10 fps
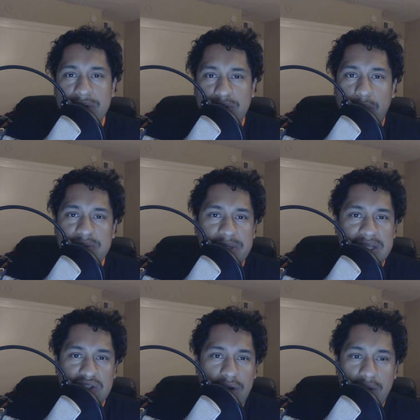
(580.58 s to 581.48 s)
the strong ones will always
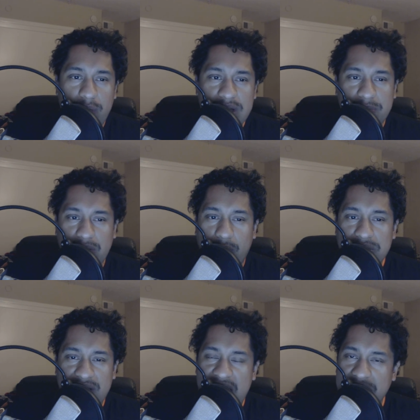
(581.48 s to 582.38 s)
be the strong ones, but they're
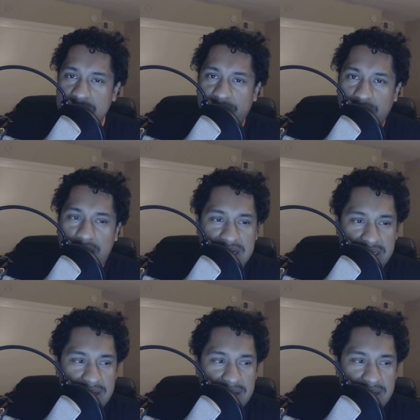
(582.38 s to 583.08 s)
always going to have some flaws.